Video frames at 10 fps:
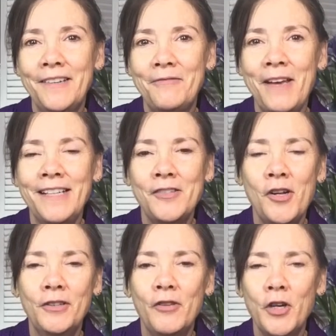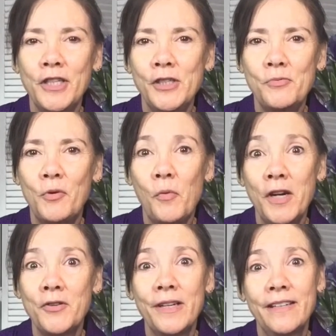In fact, all of our kids were
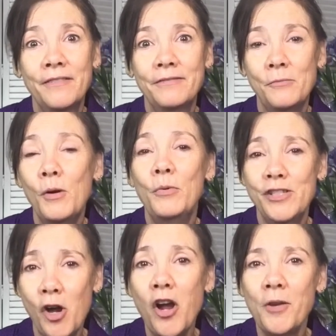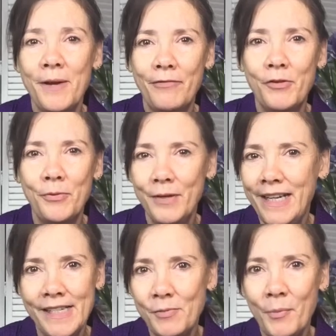wondering what we'd talk about for 3
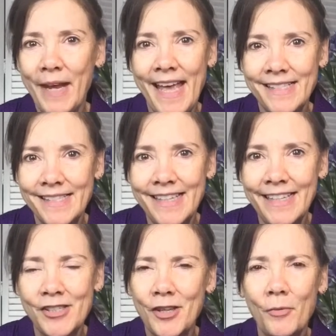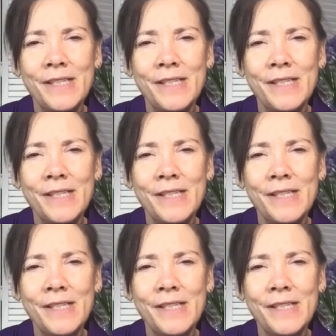days when we hadn't seen each other.